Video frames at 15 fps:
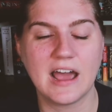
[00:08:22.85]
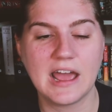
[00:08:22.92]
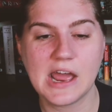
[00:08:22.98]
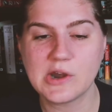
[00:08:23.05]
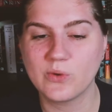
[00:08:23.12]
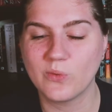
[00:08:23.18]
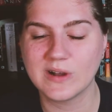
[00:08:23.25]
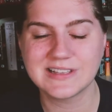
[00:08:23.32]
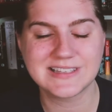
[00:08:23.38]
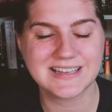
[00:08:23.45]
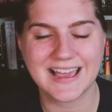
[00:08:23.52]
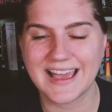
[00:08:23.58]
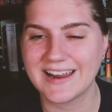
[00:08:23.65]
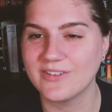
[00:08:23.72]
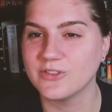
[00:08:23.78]
And once
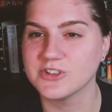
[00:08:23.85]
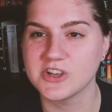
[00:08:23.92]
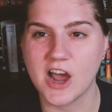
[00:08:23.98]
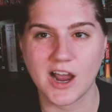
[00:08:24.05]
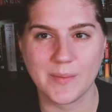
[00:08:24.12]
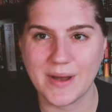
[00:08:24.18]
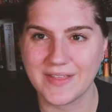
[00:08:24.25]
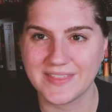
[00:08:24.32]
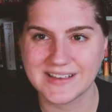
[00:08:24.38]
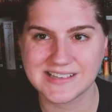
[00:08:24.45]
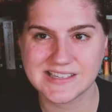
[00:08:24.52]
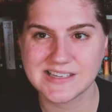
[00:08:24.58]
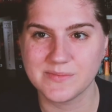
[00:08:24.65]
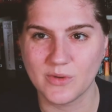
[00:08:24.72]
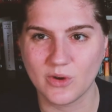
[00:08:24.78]
again, we'll talk about this
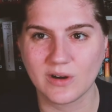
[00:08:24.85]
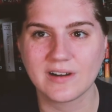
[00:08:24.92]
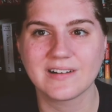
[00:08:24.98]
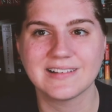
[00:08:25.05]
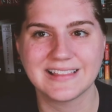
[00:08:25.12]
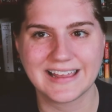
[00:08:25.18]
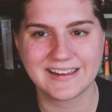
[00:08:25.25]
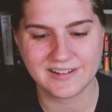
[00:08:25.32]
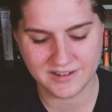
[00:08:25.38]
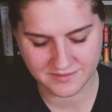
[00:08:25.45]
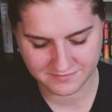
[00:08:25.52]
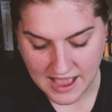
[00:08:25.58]
some more later.